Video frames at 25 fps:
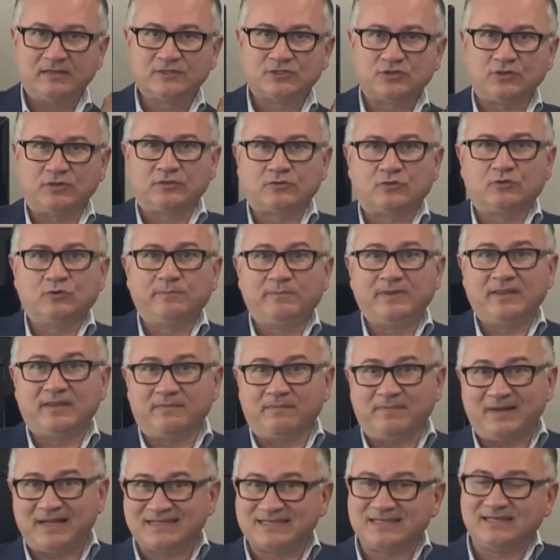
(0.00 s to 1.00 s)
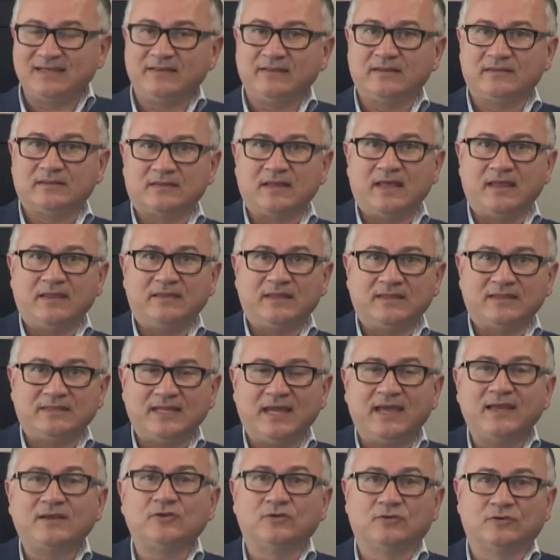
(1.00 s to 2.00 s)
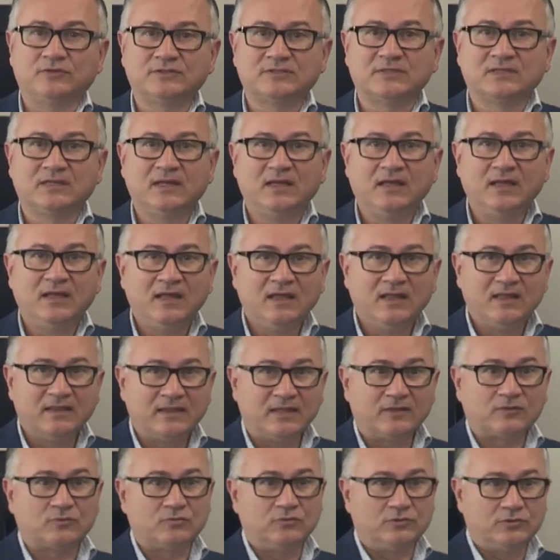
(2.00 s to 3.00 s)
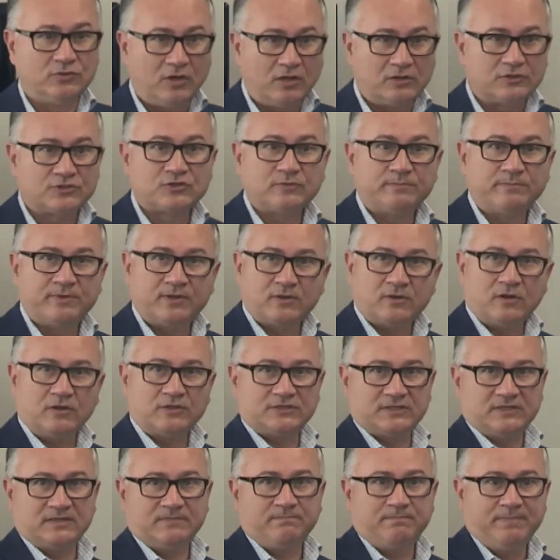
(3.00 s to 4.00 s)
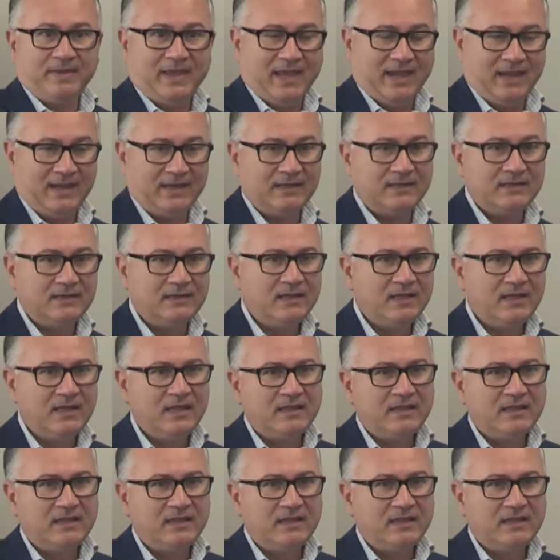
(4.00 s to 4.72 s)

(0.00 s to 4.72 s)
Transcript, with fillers: So it could be the muscle and, and the tendons that could also be causing pain.